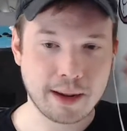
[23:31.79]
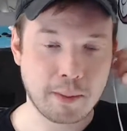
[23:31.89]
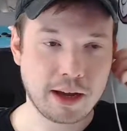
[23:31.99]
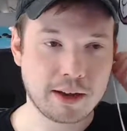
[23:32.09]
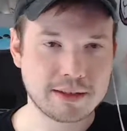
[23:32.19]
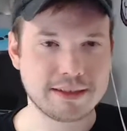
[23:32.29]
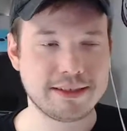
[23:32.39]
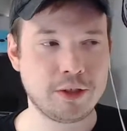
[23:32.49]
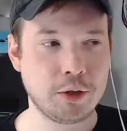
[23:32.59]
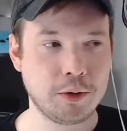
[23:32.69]
I'm like,
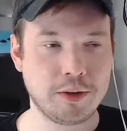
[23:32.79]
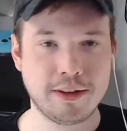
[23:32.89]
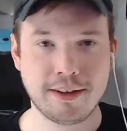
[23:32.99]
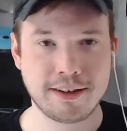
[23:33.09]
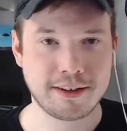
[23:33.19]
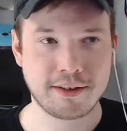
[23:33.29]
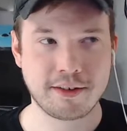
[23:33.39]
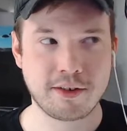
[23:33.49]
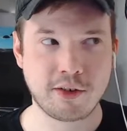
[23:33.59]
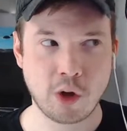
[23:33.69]
dude, this is
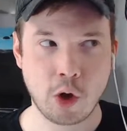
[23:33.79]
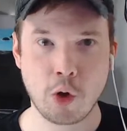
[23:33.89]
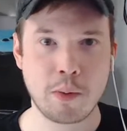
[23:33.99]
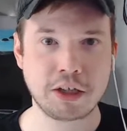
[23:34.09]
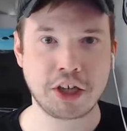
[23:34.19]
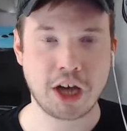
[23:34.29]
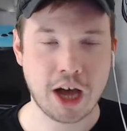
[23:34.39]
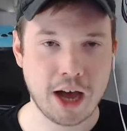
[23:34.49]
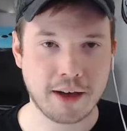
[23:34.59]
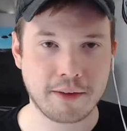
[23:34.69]
so much
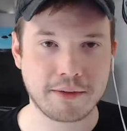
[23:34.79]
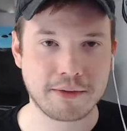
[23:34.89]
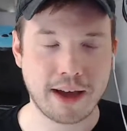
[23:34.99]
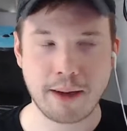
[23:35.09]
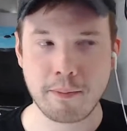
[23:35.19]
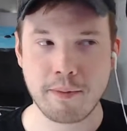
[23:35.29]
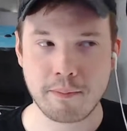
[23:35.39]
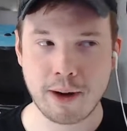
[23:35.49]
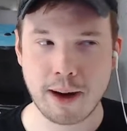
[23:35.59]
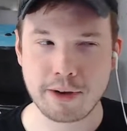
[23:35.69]
off.
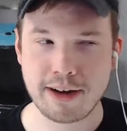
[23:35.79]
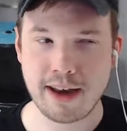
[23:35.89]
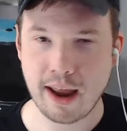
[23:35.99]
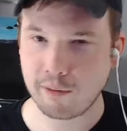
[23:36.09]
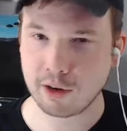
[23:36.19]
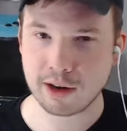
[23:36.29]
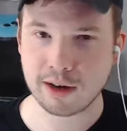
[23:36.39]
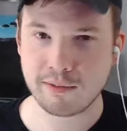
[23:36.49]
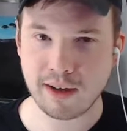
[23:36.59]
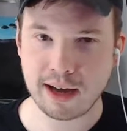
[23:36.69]
I'm probably never
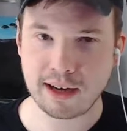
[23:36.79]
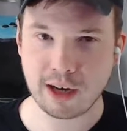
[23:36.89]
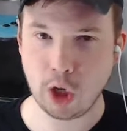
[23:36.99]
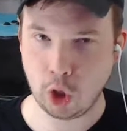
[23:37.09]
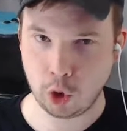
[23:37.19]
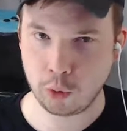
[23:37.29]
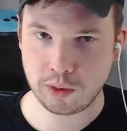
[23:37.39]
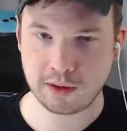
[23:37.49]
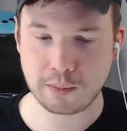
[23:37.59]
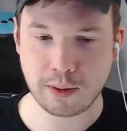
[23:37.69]
gonna find it new
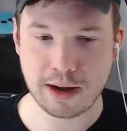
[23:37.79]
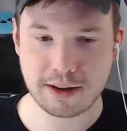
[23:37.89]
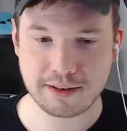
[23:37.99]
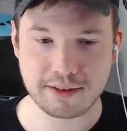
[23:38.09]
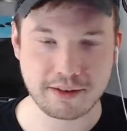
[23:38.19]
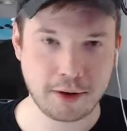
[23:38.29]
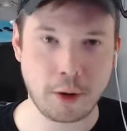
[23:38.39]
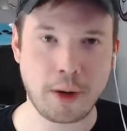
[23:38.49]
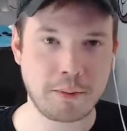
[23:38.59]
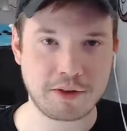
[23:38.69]
this price,
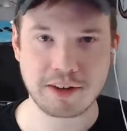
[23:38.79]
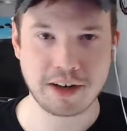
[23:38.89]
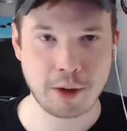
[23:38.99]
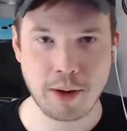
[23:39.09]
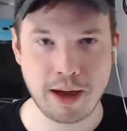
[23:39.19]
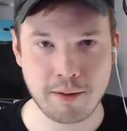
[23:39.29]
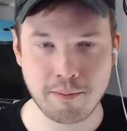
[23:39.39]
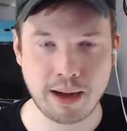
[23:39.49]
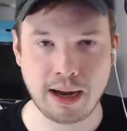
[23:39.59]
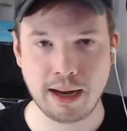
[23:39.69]
so I'm just gonna go ahead
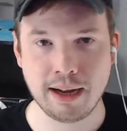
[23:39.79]
and buy it.